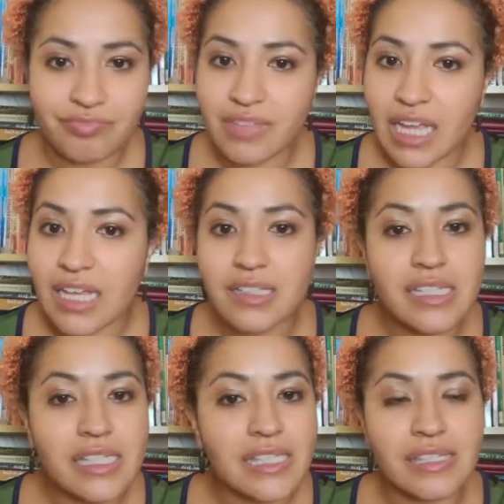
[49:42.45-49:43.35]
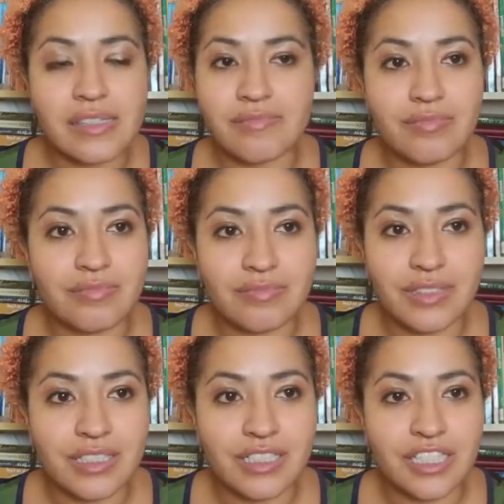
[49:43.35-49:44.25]
things
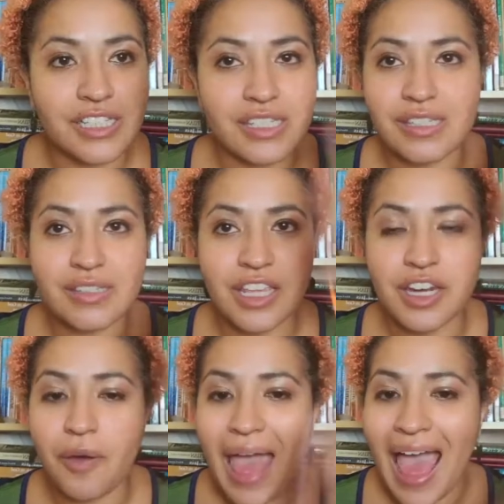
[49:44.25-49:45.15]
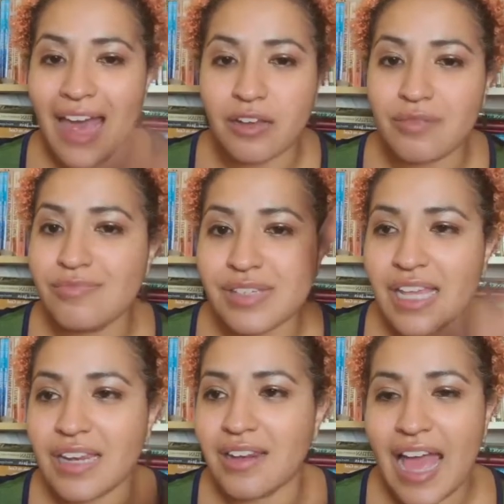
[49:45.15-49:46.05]
just you know atoms
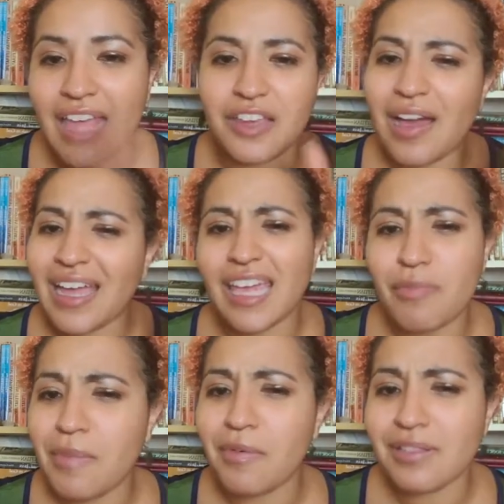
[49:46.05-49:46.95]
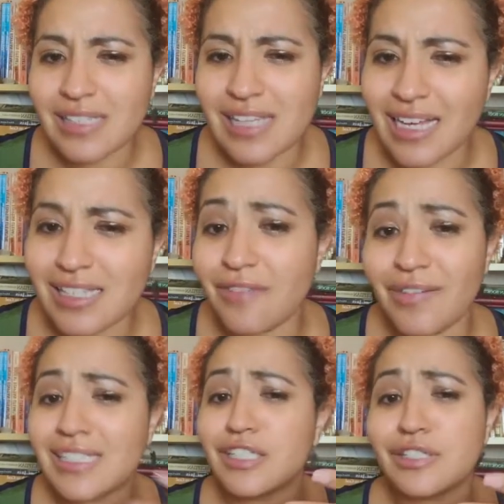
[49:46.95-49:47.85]
and I, you know I can't remember all the science stuff. I
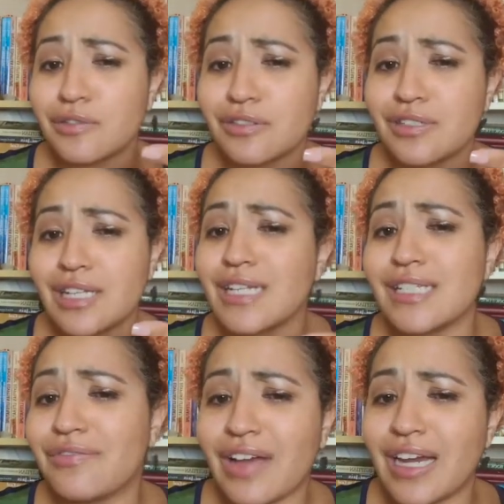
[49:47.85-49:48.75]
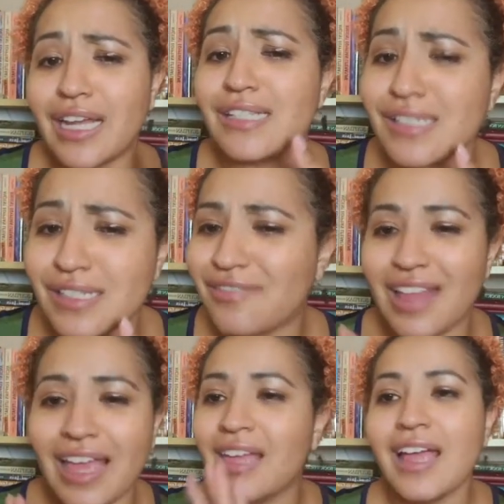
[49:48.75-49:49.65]
teach social studies and finance and stuff
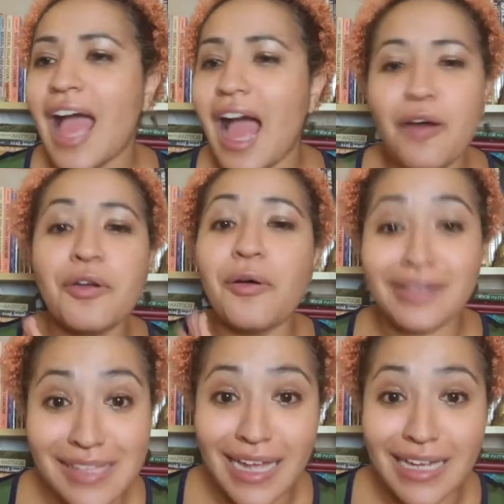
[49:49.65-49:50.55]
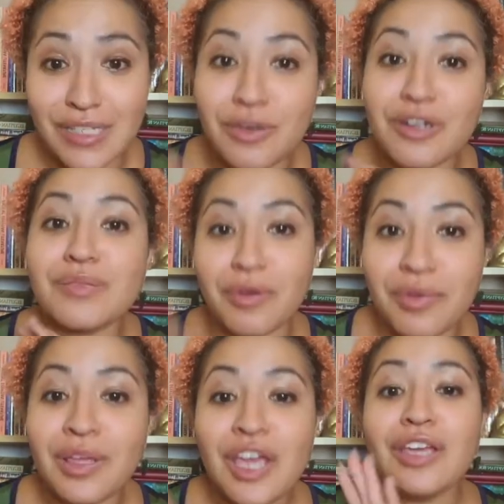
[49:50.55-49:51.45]
like I don't know all the science words, but
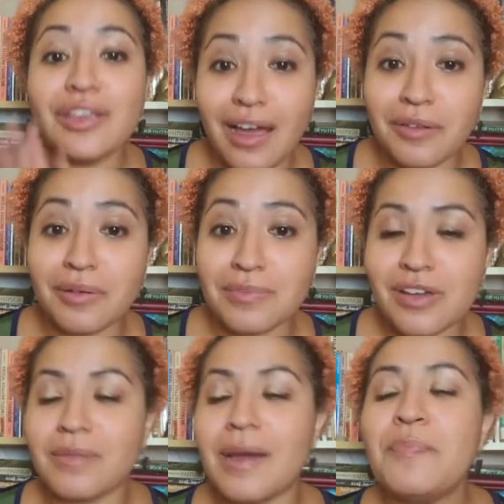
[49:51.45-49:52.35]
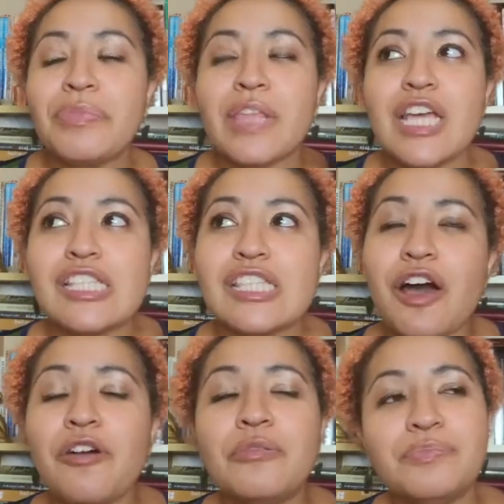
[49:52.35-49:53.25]
y'all know what I'm talking about.
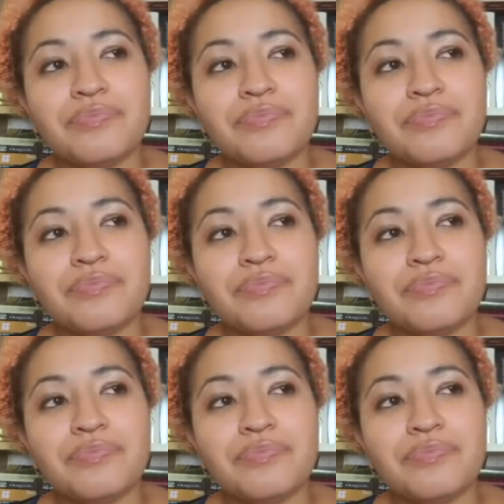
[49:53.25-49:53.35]
So